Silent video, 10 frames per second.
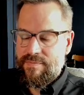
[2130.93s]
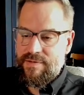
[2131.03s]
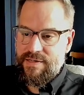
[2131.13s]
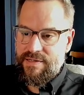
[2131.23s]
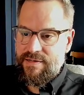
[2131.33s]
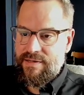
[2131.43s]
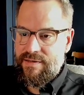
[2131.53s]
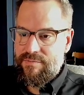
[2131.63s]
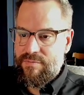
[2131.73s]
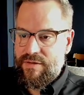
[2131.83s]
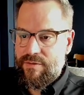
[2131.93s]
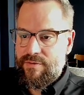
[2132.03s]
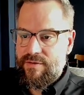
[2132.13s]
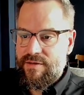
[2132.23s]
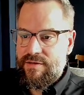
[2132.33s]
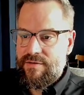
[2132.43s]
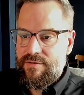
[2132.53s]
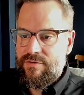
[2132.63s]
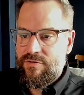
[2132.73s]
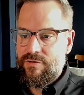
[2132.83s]
and a monthly
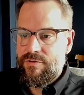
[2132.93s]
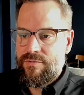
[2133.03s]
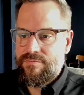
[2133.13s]
total.